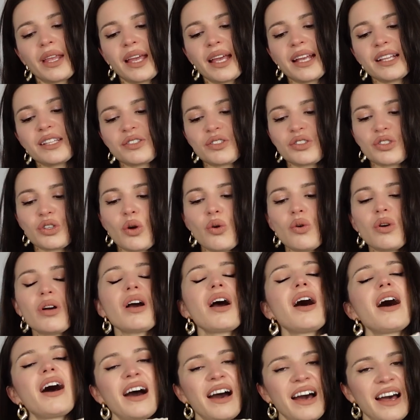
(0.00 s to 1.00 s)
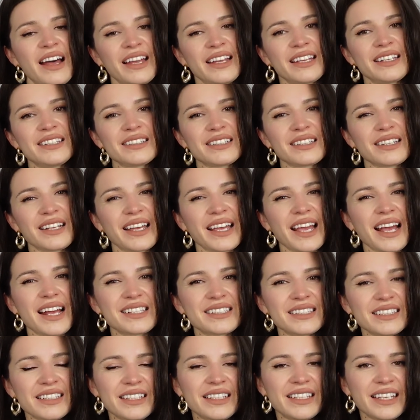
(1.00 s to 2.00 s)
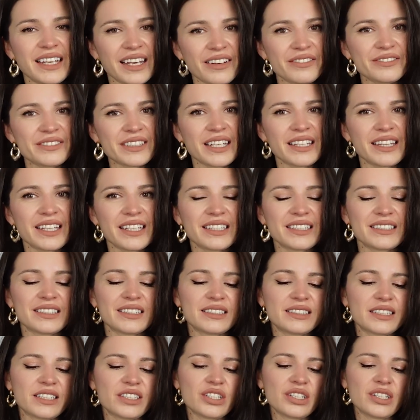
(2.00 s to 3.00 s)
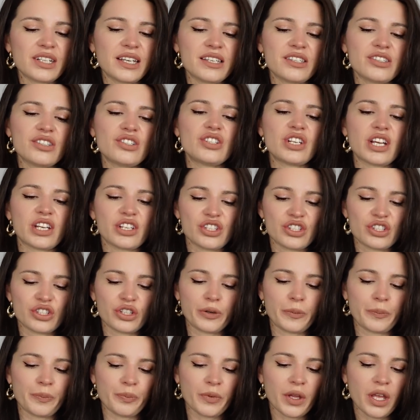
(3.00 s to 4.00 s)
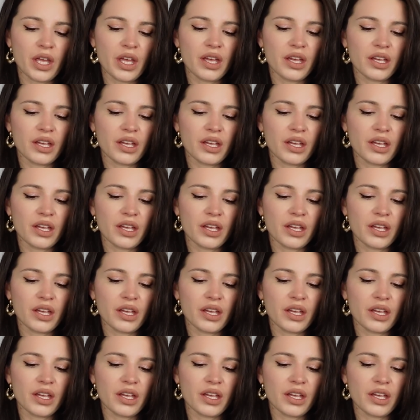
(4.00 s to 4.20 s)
it's so kind. Like as a gift, I think this is such a nice gesture.